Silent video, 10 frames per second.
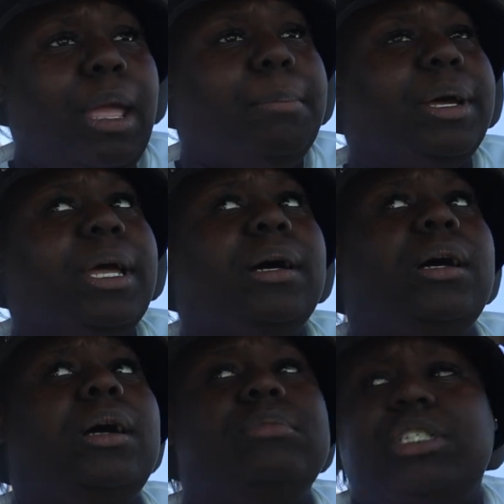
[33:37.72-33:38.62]
But
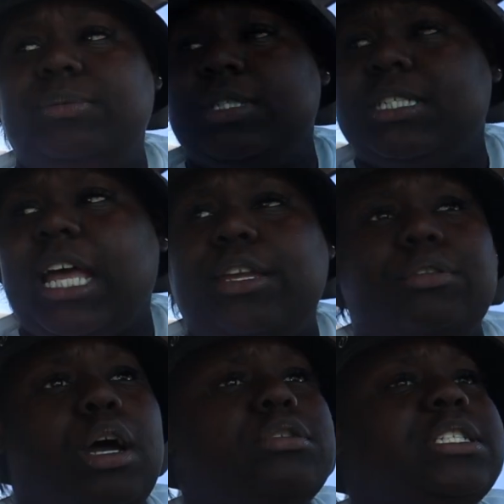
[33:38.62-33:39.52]
um, she was just like, you
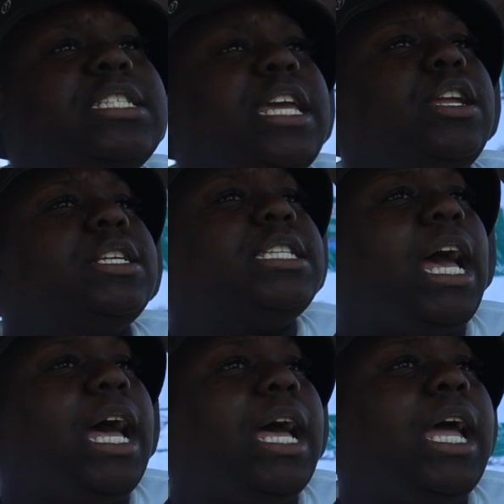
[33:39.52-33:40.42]
know, just take your
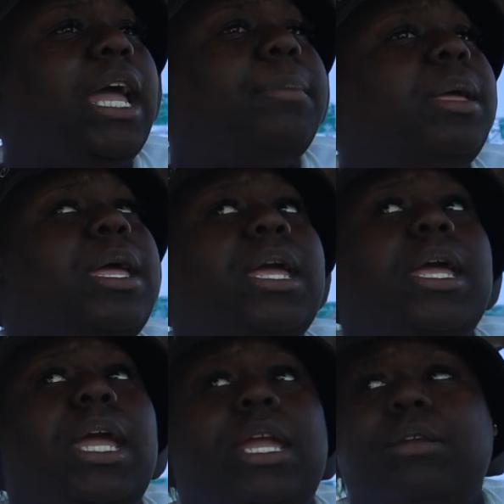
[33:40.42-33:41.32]
time.
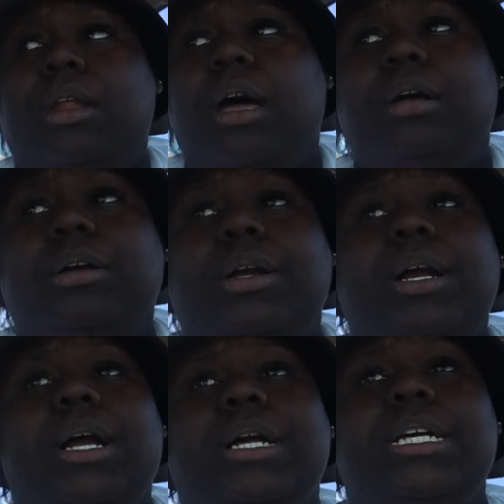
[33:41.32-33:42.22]
And you know,
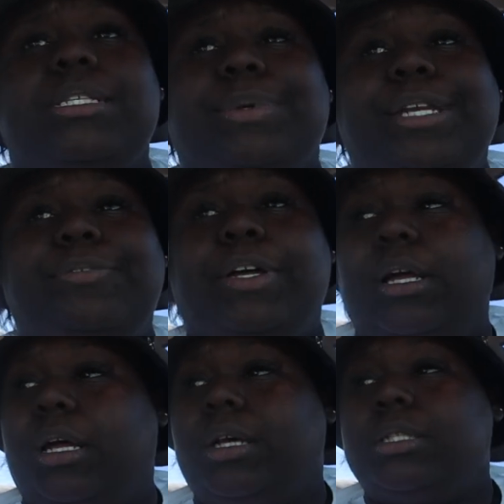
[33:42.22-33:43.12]
girl, cause what the
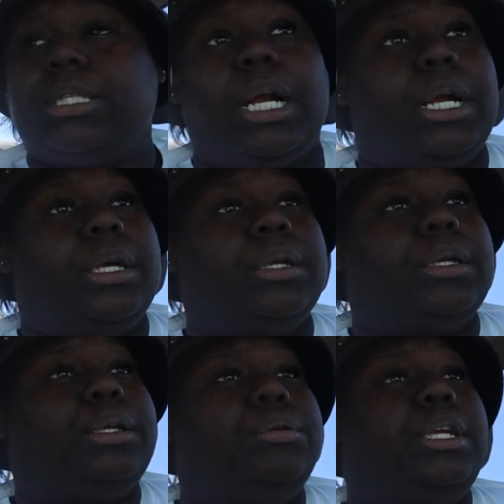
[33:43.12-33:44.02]
fuck, sir?
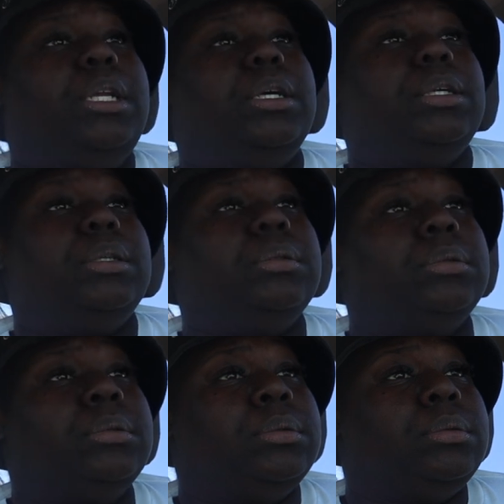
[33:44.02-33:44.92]
You need to
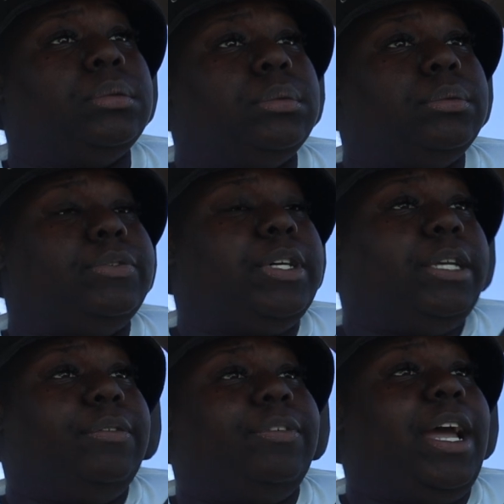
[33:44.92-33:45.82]

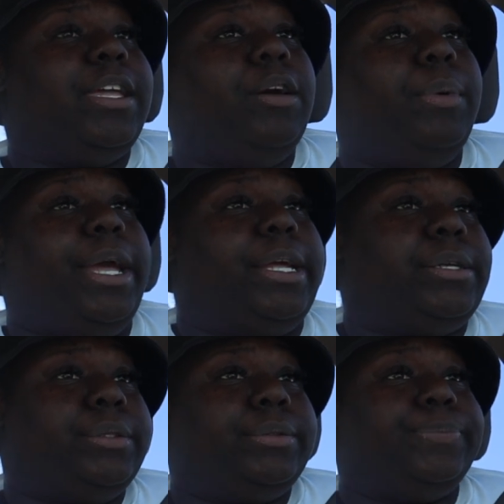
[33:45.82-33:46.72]
fucking find your way.
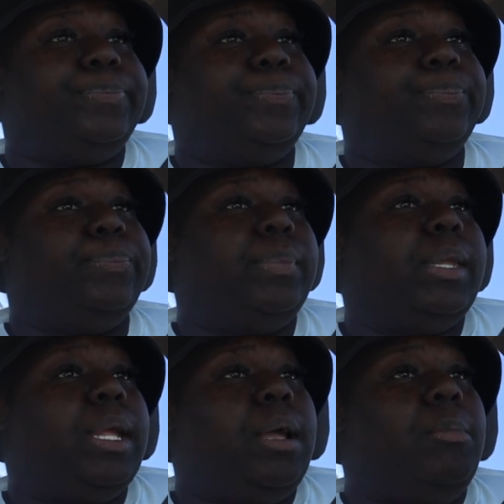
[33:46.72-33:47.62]

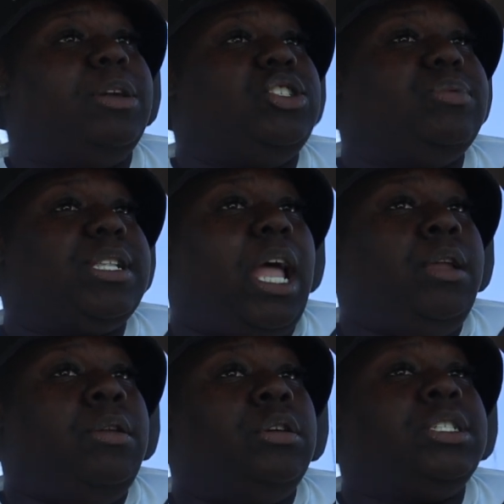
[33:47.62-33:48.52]
But she was like,
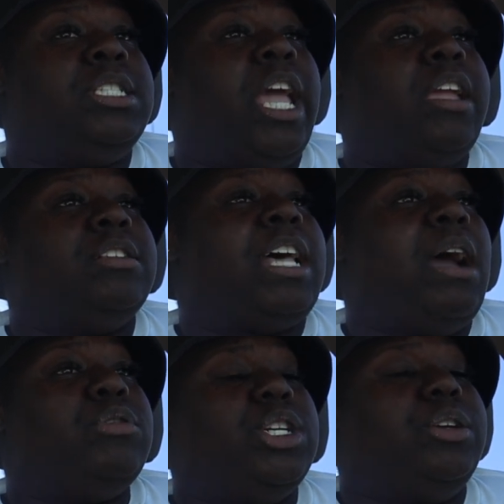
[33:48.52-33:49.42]
you know, just take your
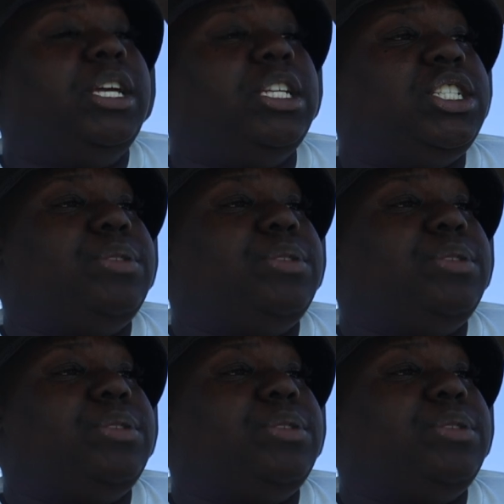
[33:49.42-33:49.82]
time with your healing.